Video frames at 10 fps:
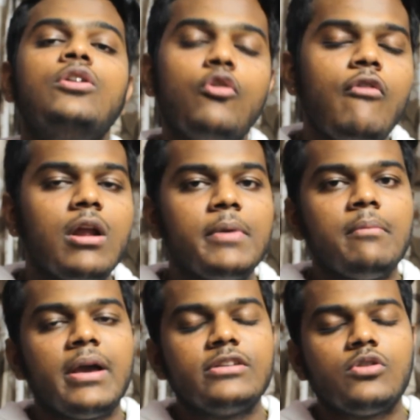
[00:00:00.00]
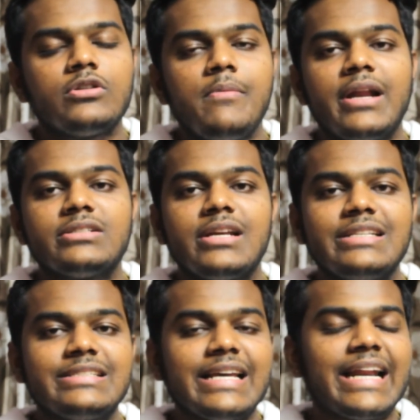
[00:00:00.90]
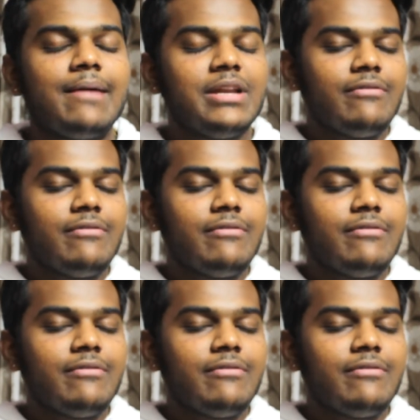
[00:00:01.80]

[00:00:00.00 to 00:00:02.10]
Do follow me in my social medias like Instagram.